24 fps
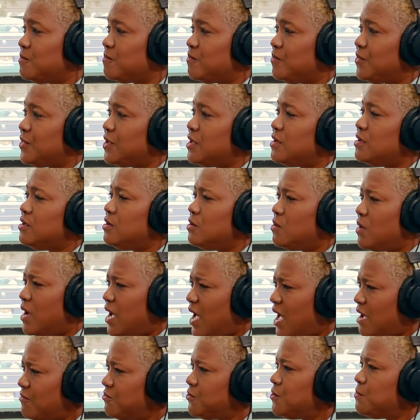Amen. You
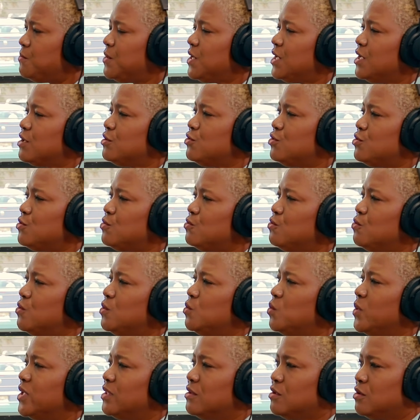have to be in
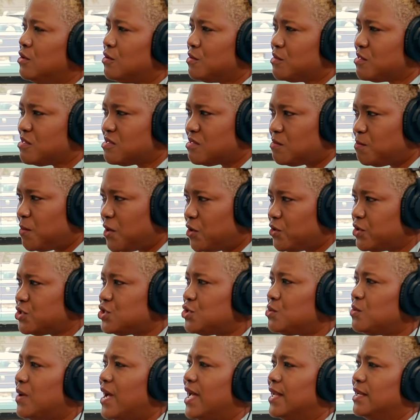tune with your
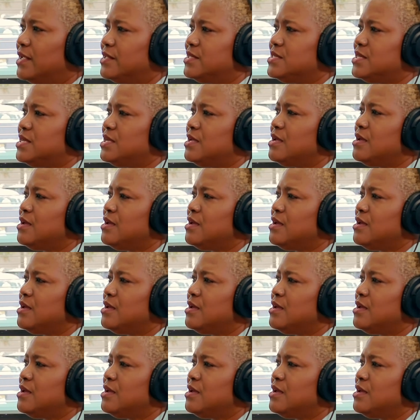spirituality.